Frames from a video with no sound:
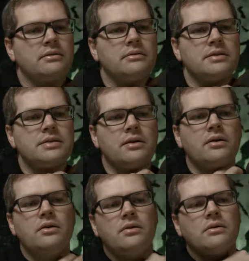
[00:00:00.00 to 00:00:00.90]

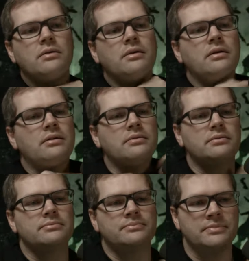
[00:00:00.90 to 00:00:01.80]
So
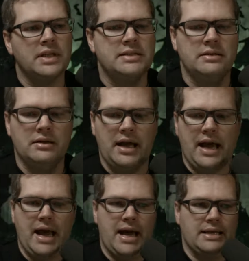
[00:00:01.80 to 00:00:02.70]
let's look
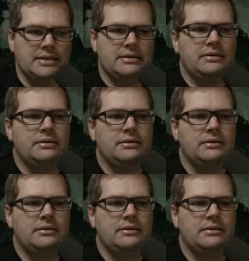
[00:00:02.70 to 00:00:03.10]
at